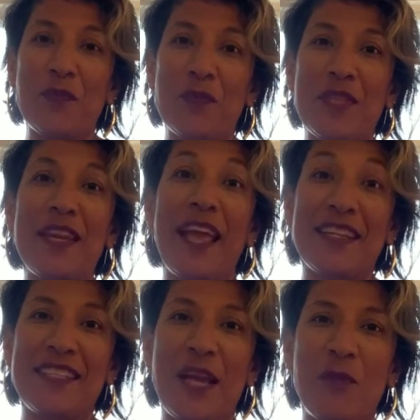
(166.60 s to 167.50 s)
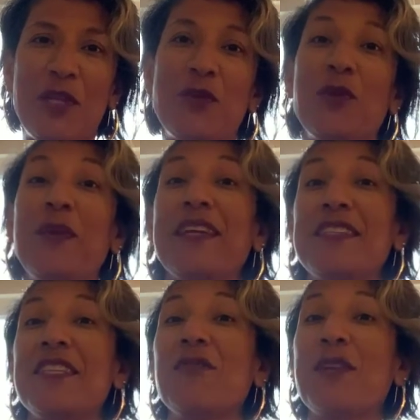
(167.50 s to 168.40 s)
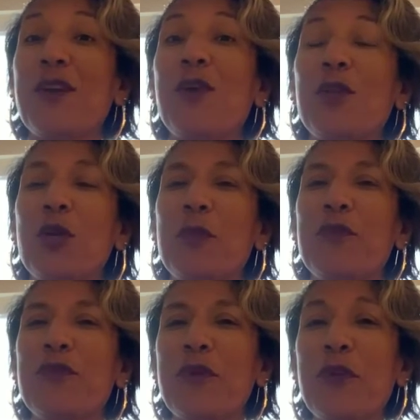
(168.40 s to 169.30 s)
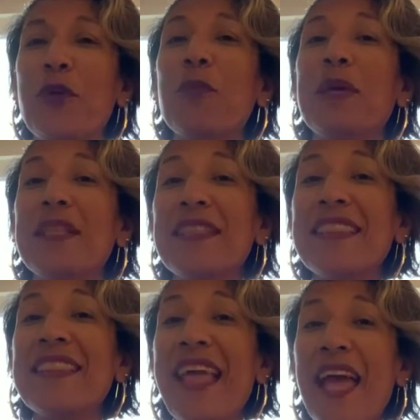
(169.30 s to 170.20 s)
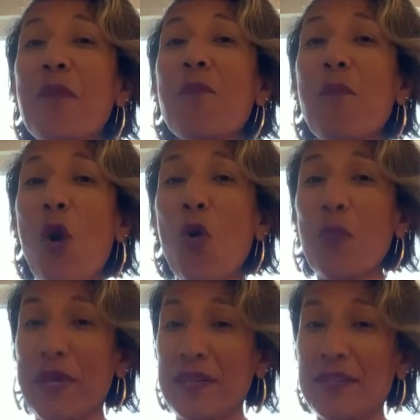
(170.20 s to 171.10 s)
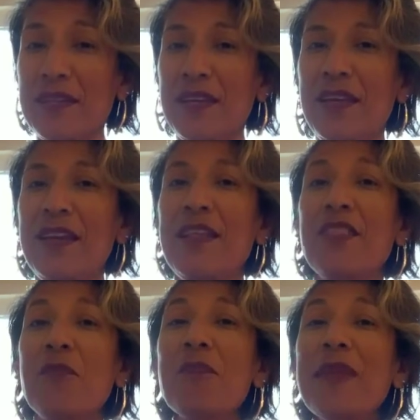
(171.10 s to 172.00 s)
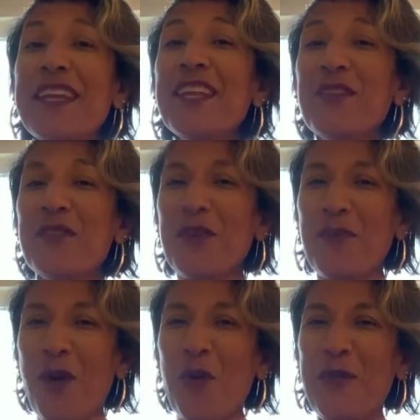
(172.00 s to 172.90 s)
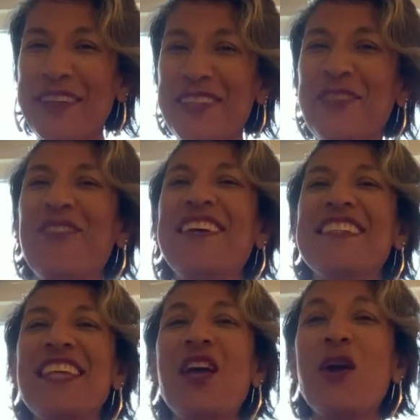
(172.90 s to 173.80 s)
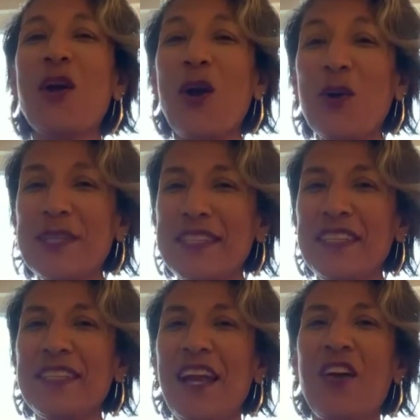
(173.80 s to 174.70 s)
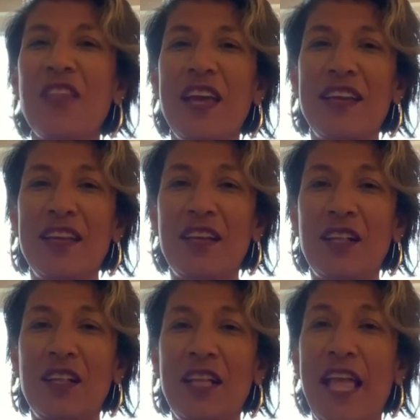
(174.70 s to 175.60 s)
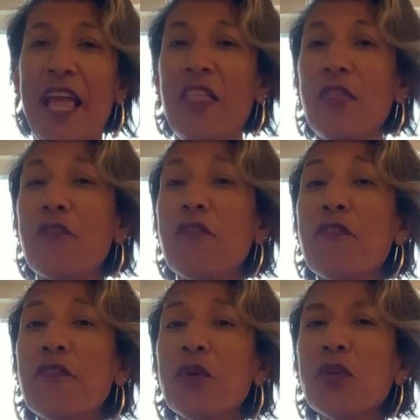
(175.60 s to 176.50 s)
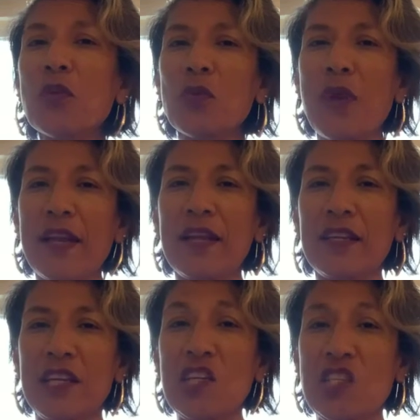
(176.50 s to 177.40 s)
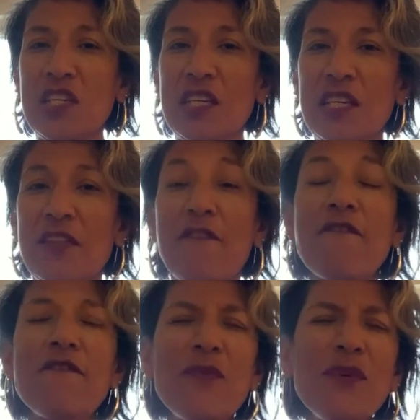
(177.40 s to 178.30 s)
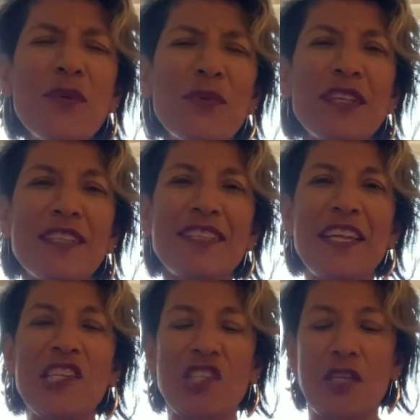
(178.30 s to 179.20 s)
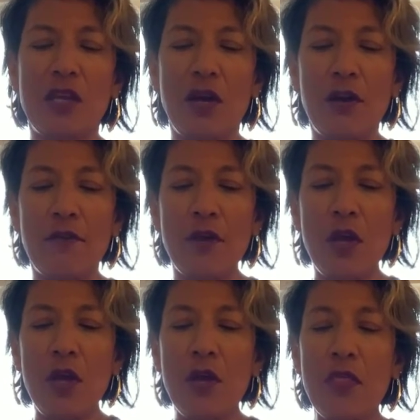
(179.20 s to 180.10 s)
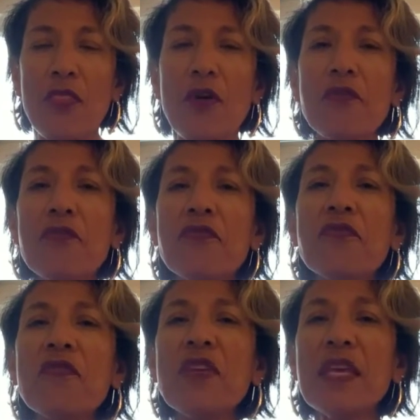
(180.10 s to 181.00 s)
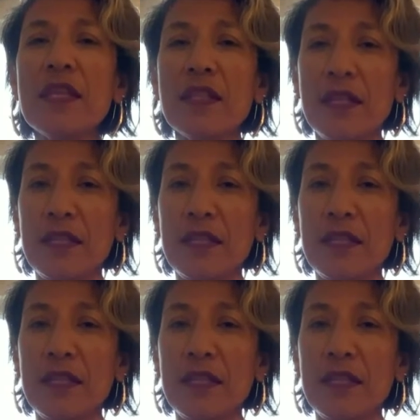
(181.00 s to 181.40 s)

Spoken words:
the next time we do it, we can see if we can go a little bit further. But that moment, the meaningful moment, was coasting down that hill, and the full recognition, the full realization of the feeling,